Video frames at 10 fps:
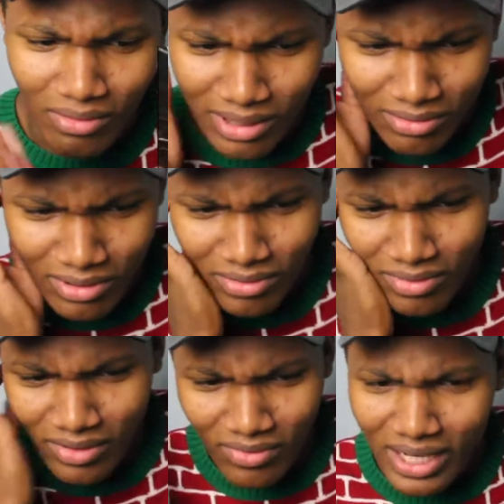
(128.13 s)
When
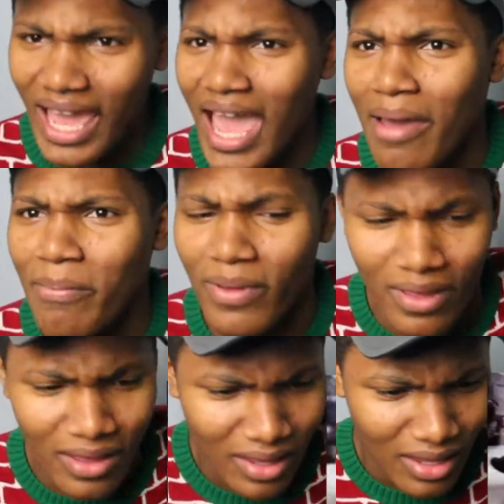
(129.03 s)
that
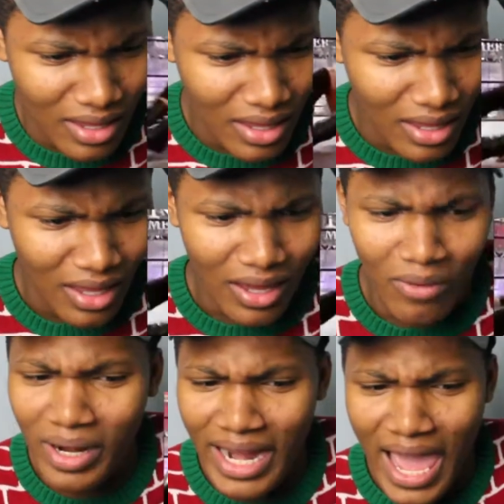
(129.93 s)

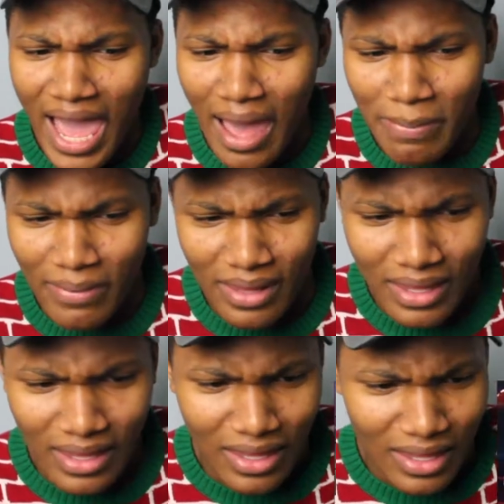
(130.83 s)
happened? When that happened?
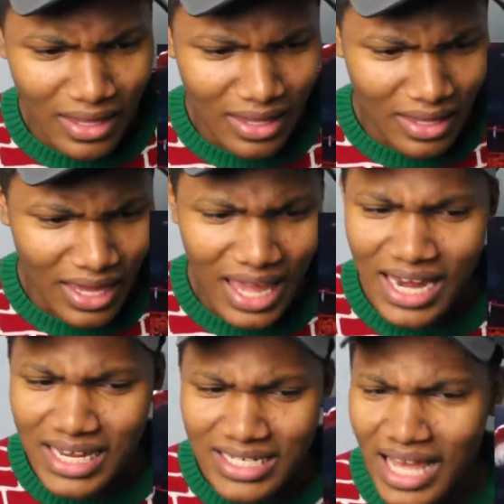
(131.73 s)

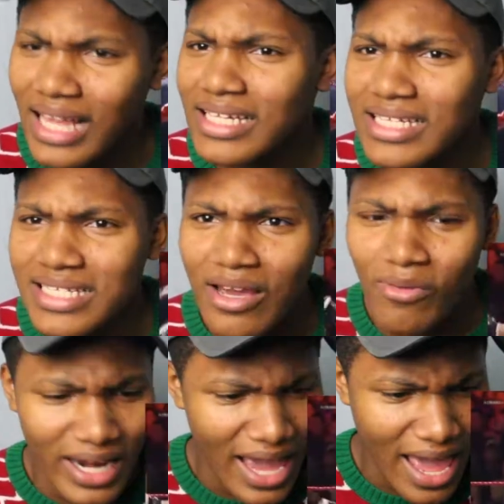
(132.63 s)
And this Hell in a Cell
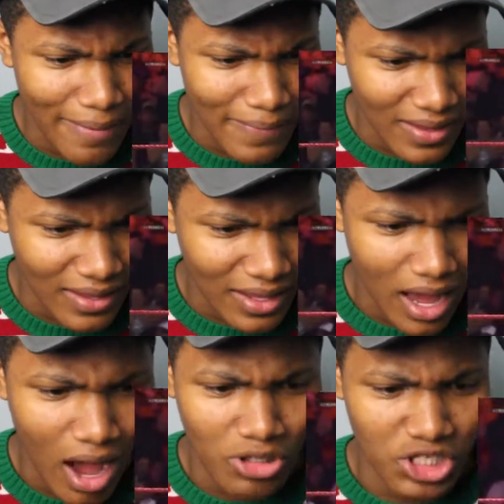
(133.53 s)
when it happened.
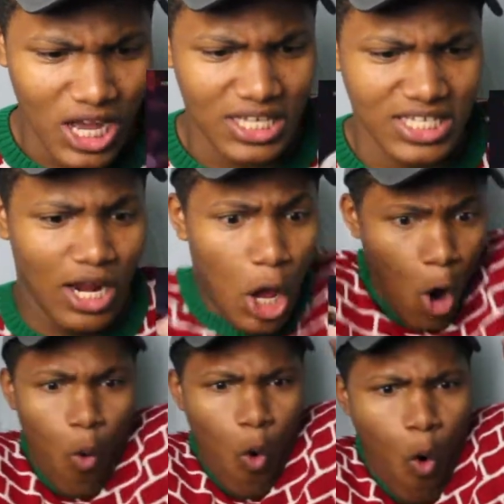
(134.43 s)
Oh, John Cena.
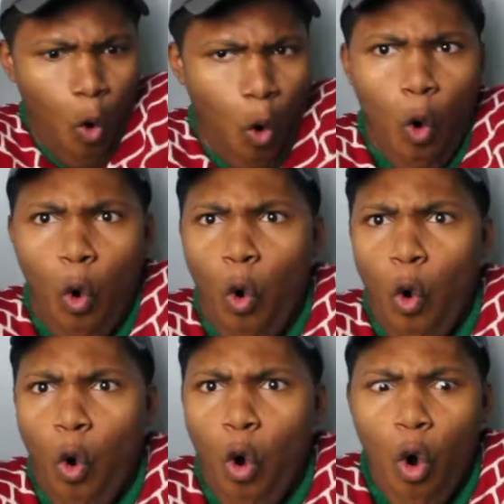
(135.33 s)

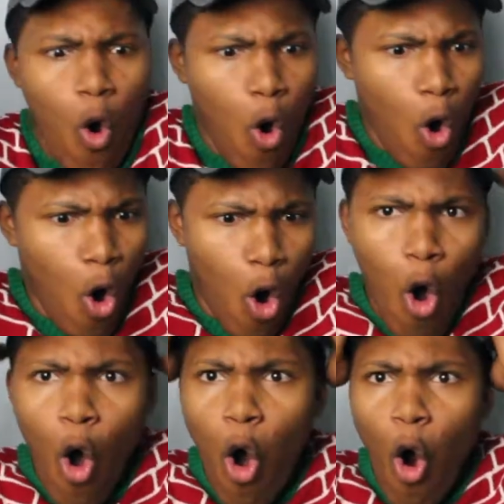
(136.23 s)

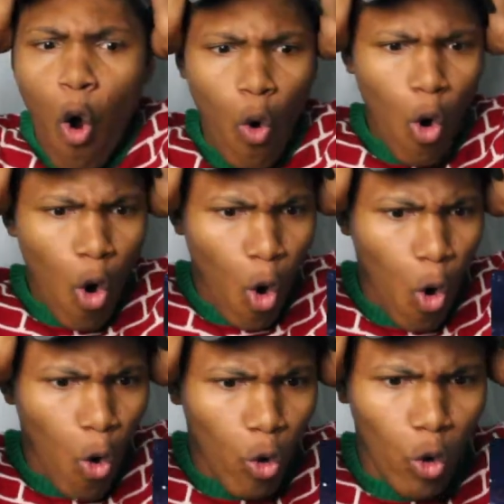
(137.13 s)
Ooh.
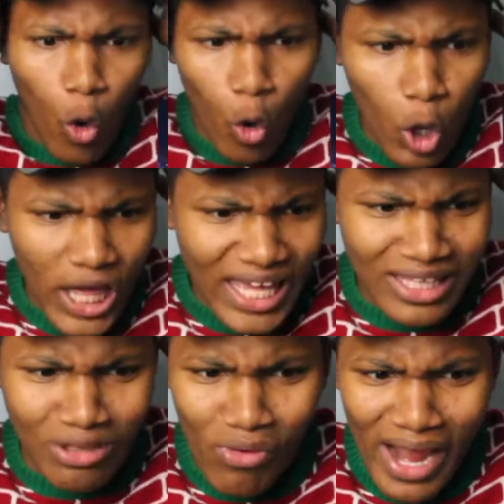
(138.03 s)
Ooh. He
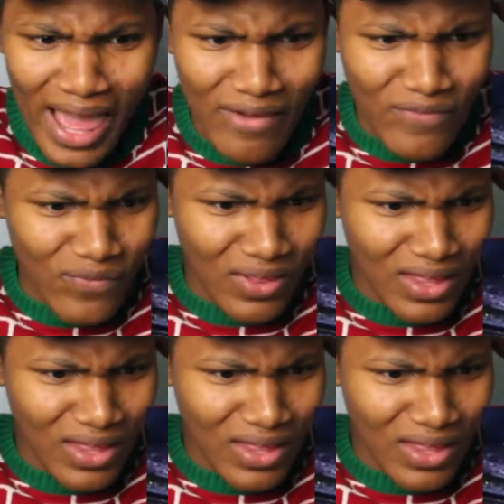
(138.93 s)
hit the ref.